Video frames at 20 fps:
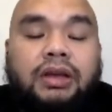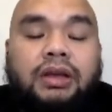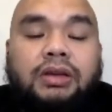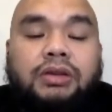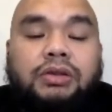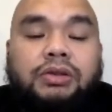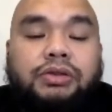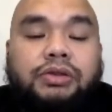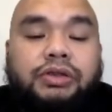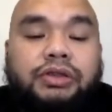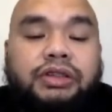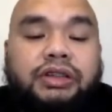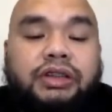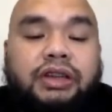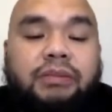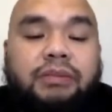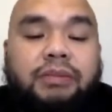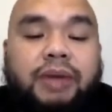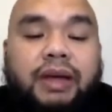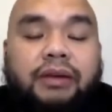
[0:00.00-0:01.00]
So
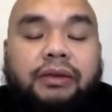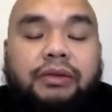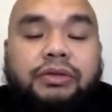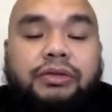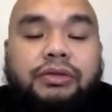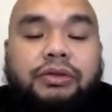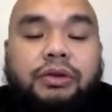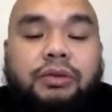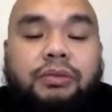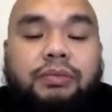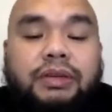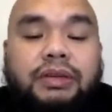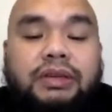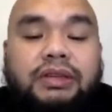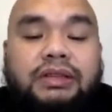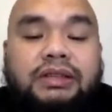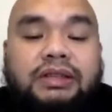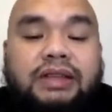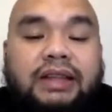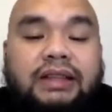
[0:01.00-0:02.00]
surgical microscope is
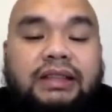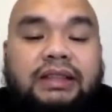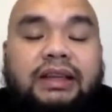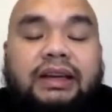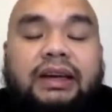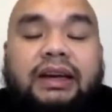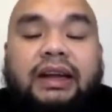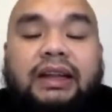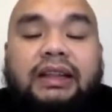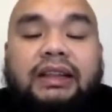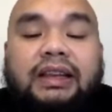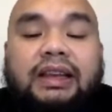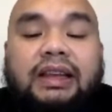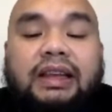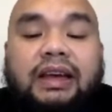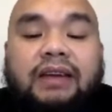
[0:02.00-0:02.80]
not readily